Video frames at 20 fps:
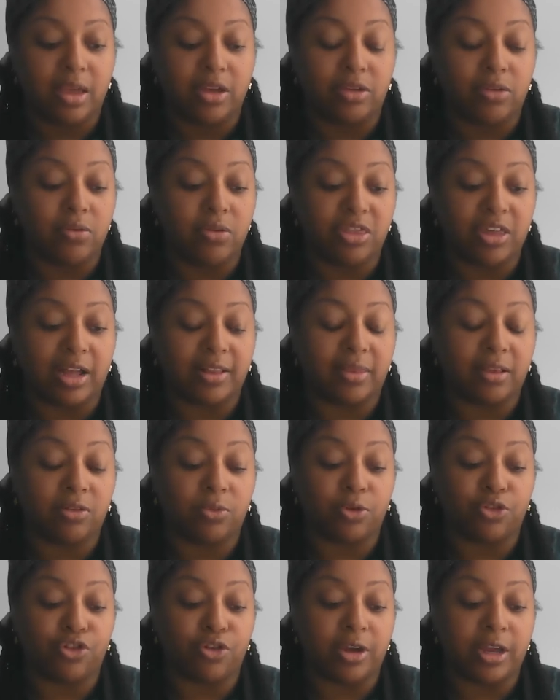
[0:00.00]
You thought this
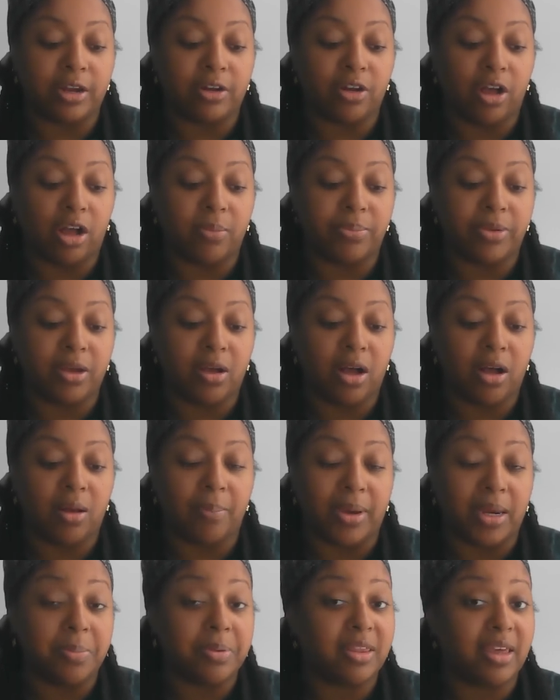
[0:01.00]
was your end all be all.
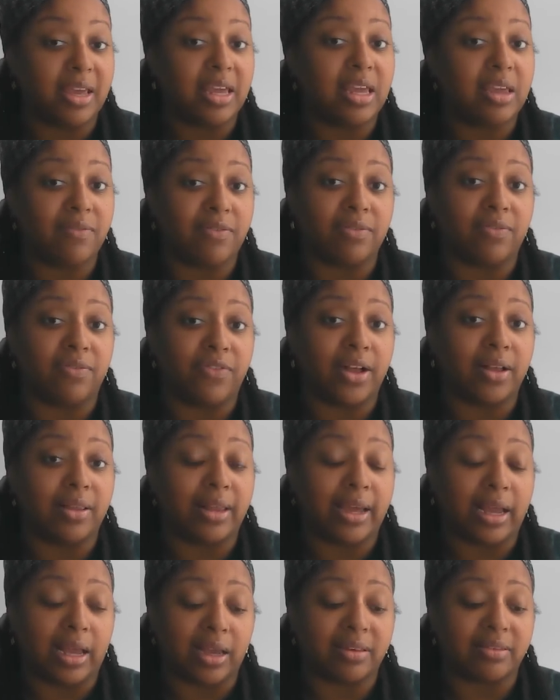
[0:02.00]
Maybe they even felt
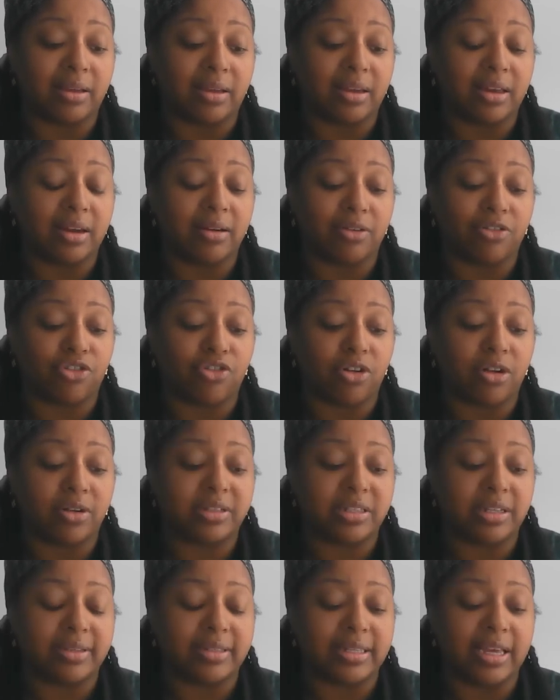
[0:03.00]
like it, because I get in a strong
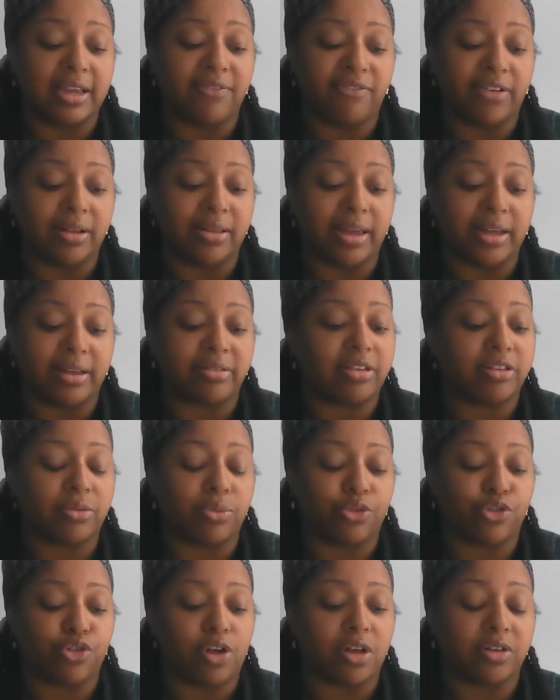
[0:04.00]
sense they felt like this
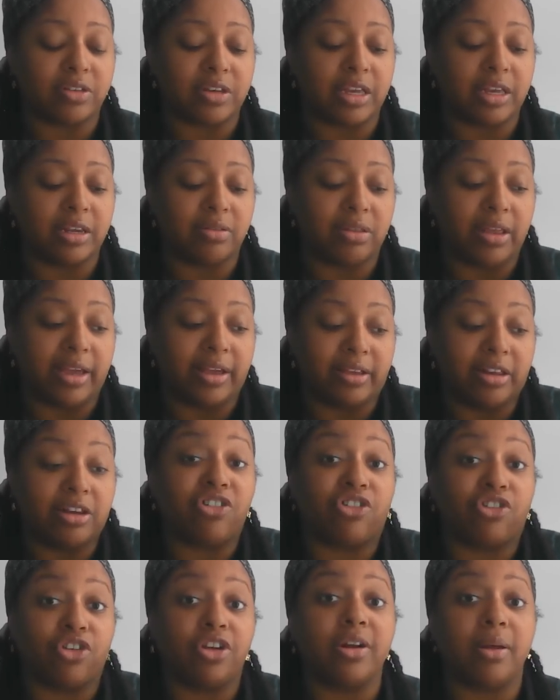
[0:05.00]
was y'all's, like it
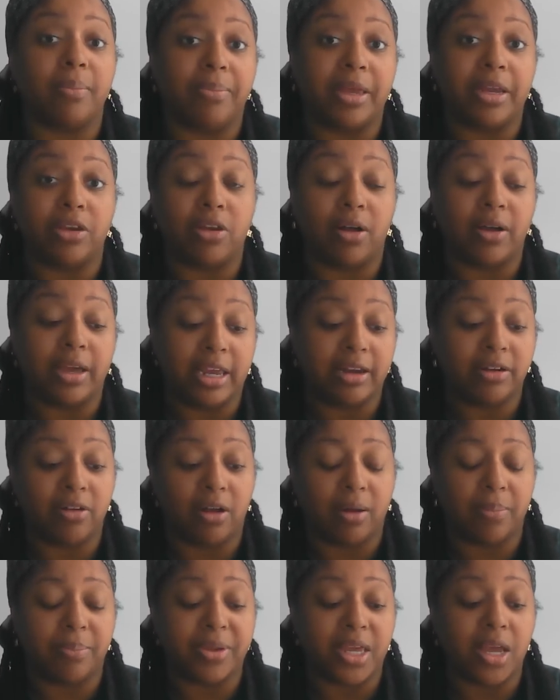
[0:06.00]
should have been y'all end
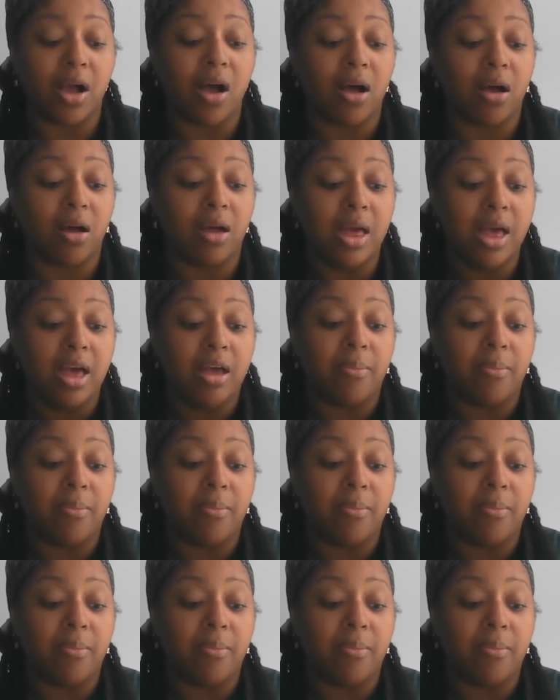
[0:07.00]
all be all,